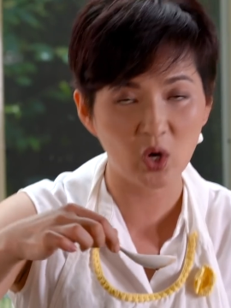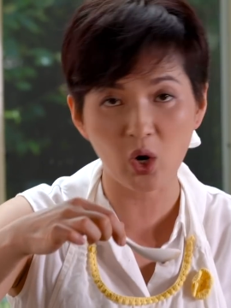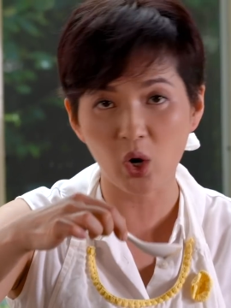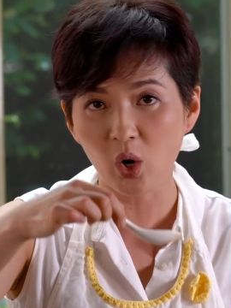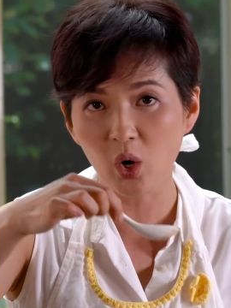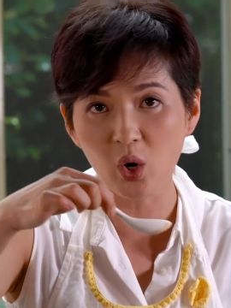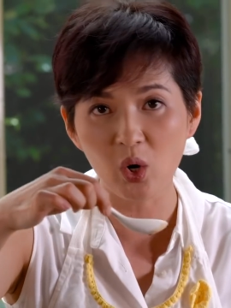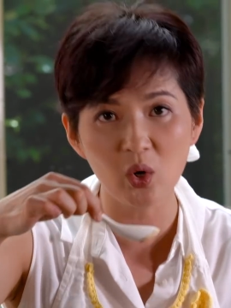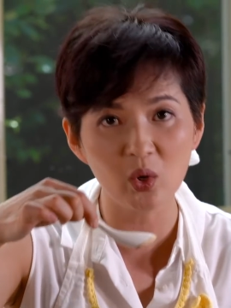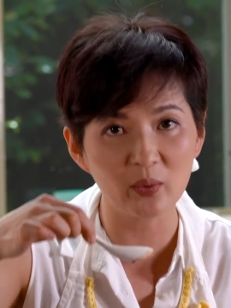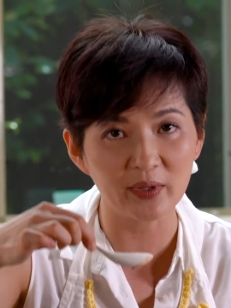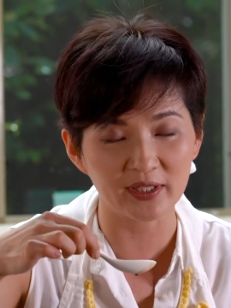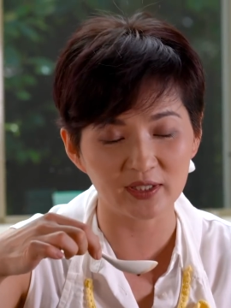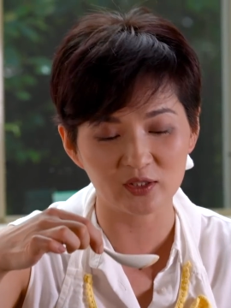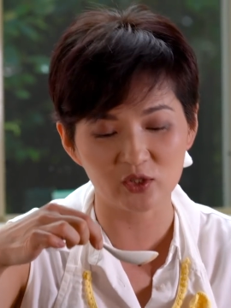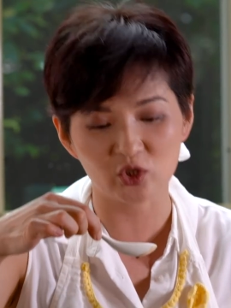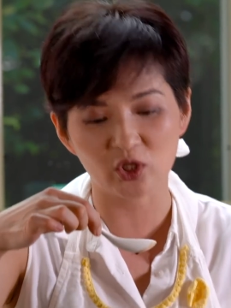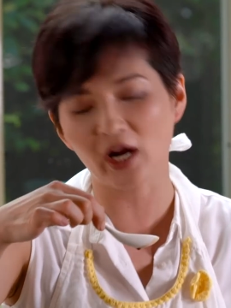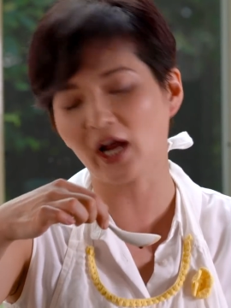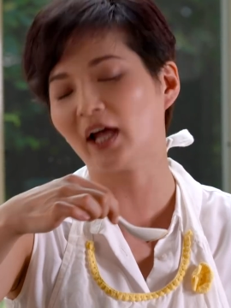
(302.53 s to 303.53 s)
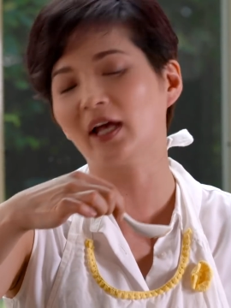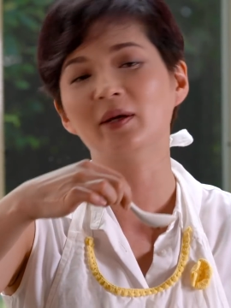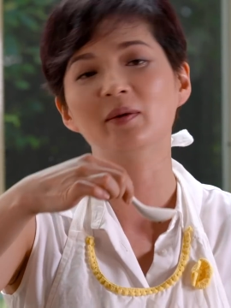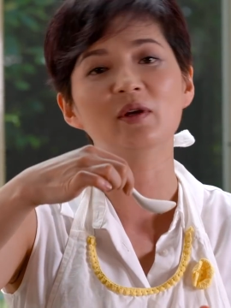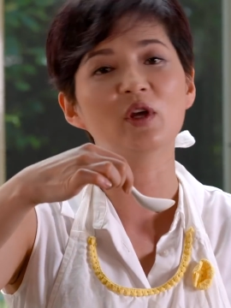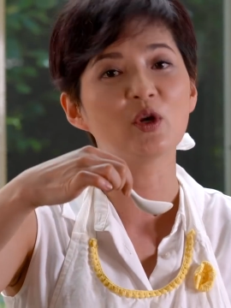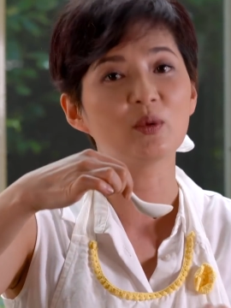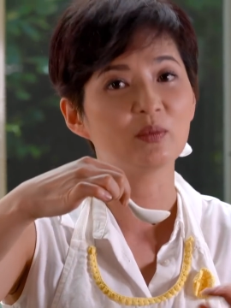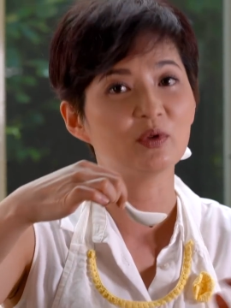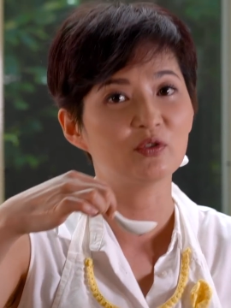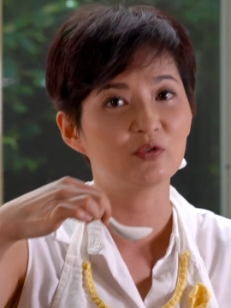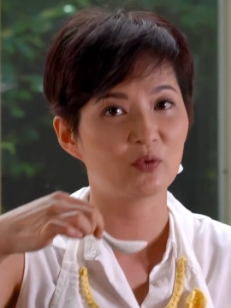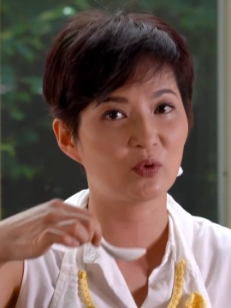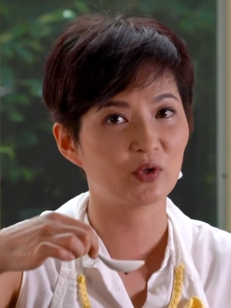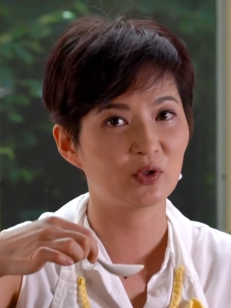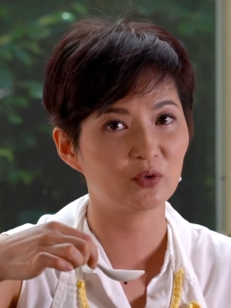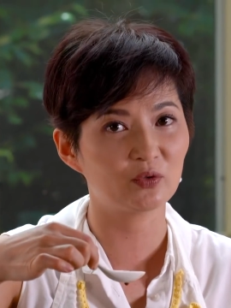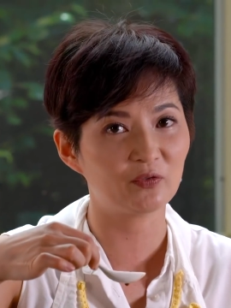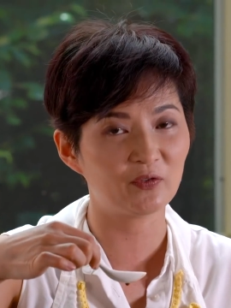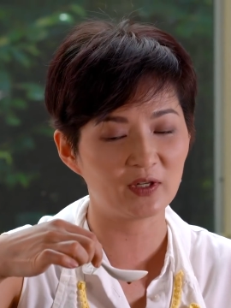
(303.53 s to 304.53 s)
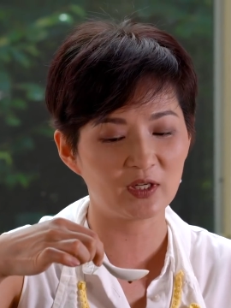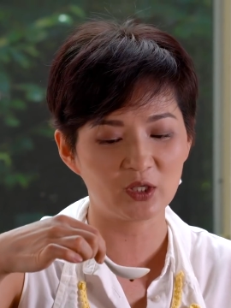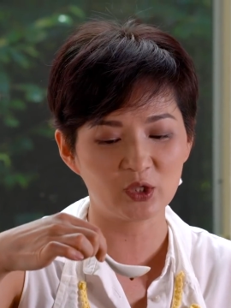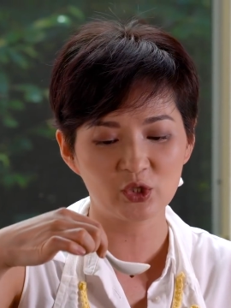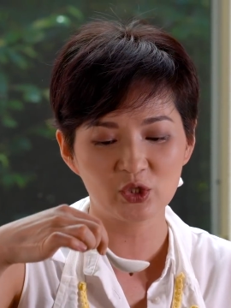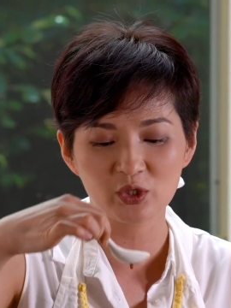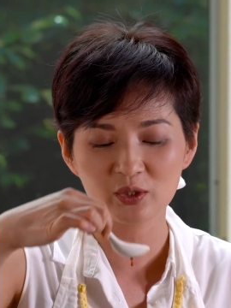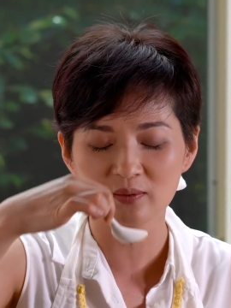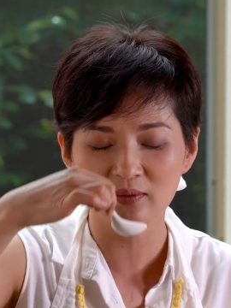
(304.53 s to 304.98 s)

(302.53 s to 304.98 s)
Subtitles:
Always try before you finish.